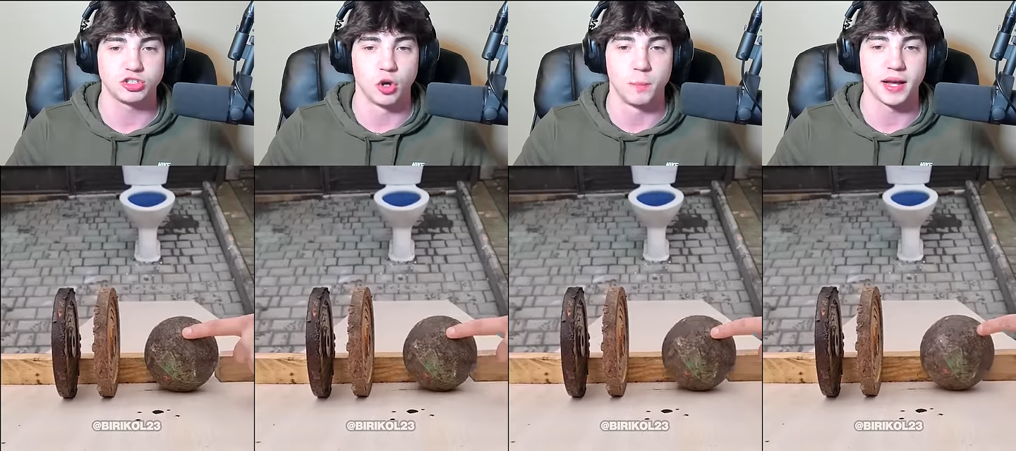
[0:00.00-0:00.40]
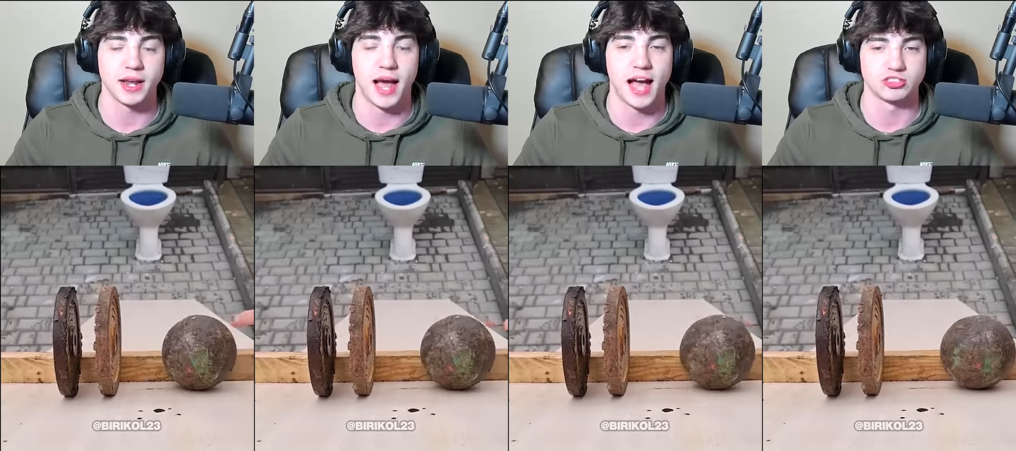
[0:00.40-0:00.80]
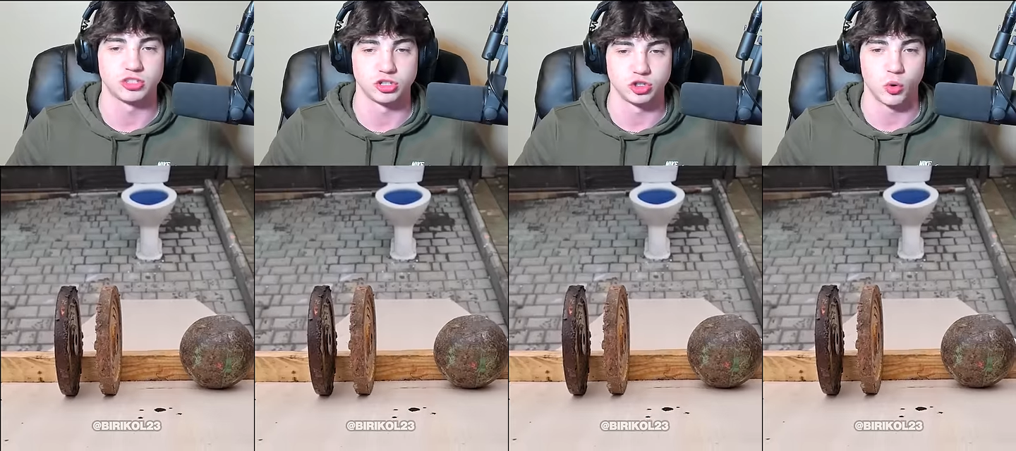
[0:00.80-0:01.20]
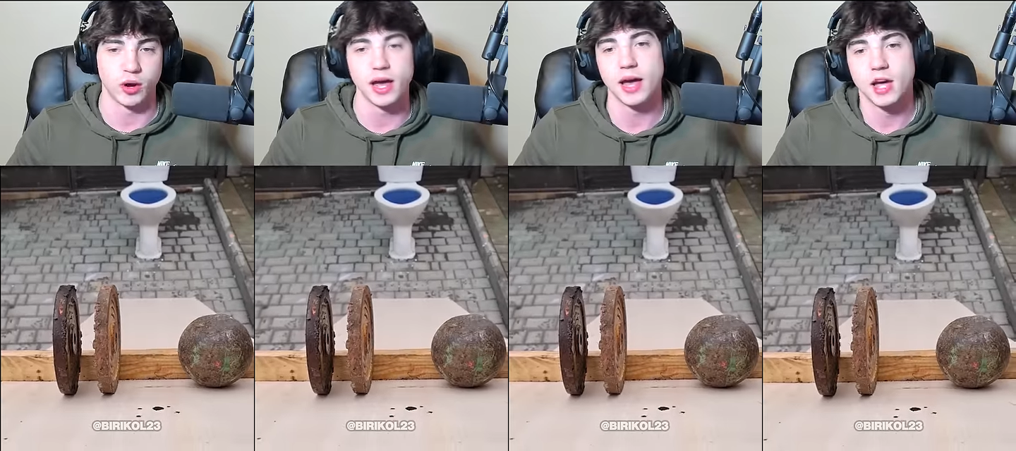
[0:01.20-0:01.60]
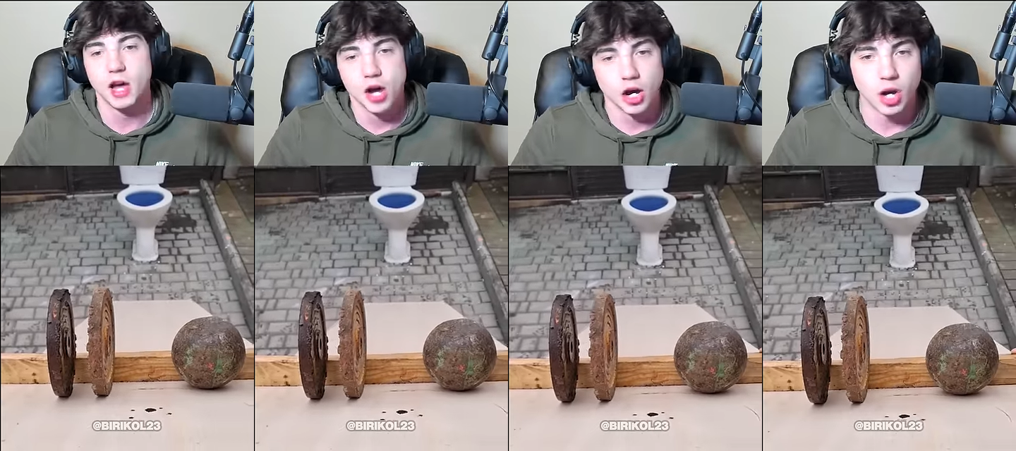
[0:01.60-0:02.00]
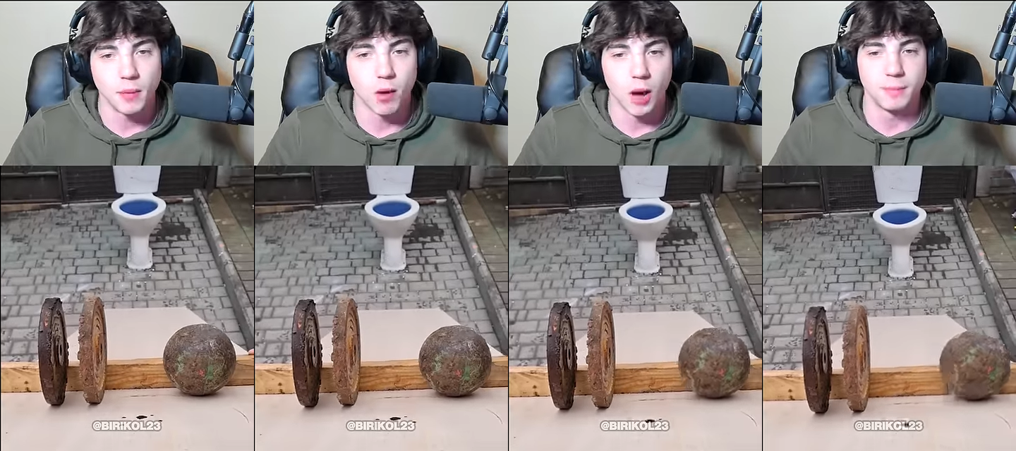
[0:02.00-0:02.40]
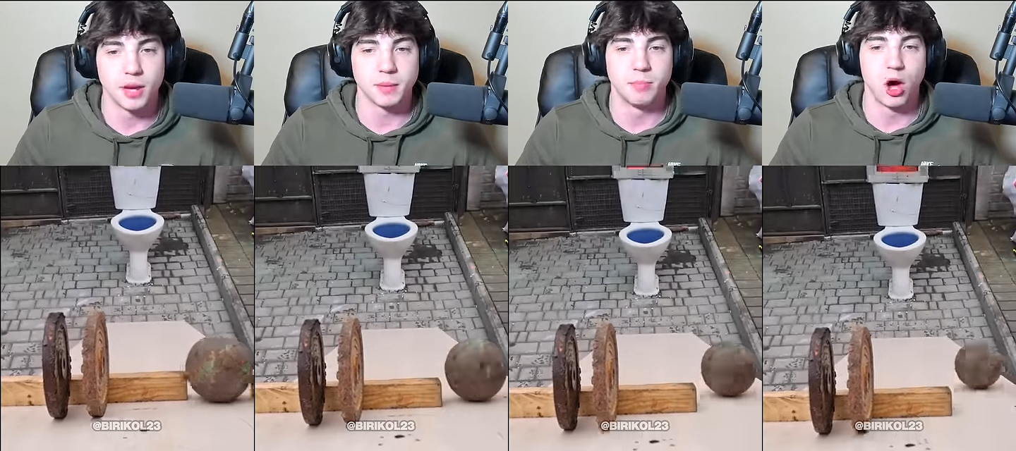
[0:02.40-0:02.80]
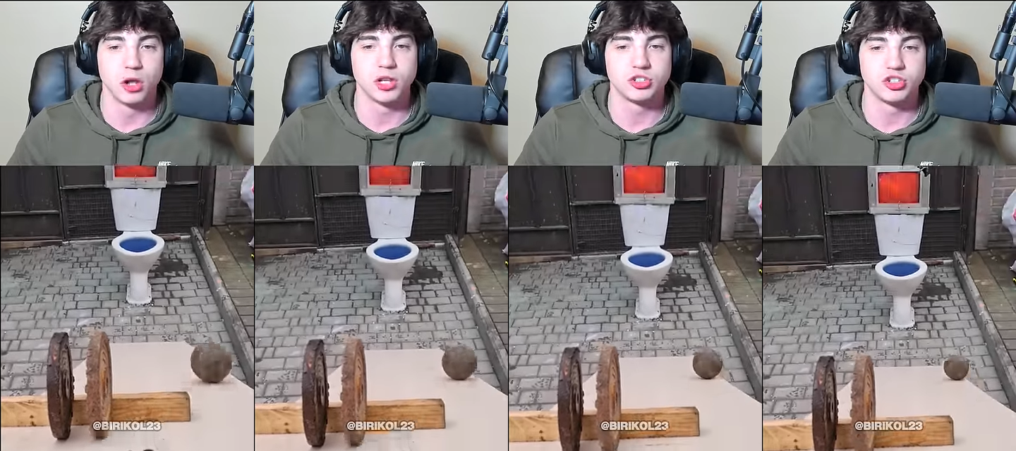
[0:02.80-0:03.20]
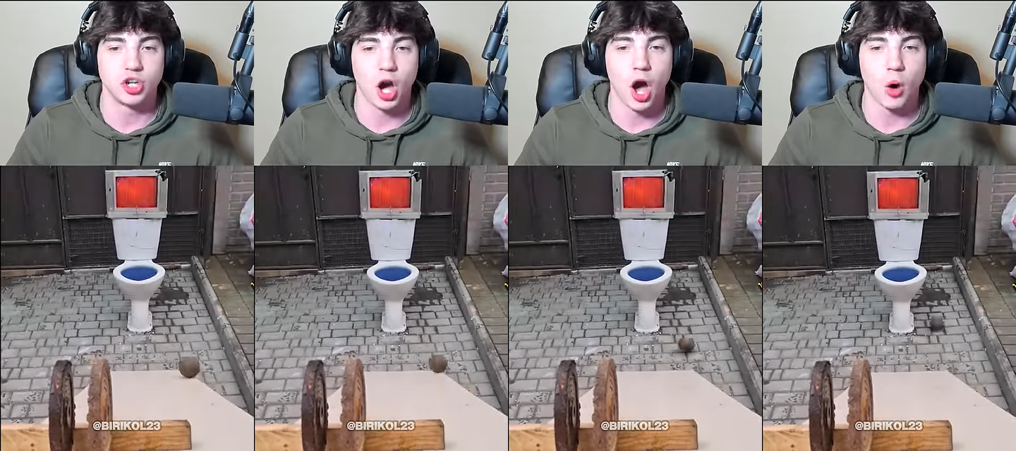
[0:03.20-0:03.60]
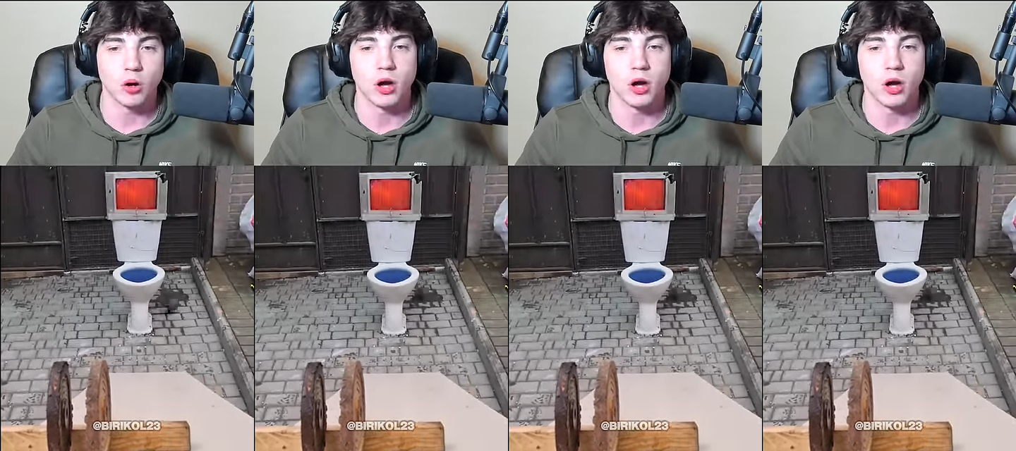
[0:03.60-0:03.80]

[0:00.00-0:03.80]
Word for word: so big it has to destroy it. Come on, big ball, let's go.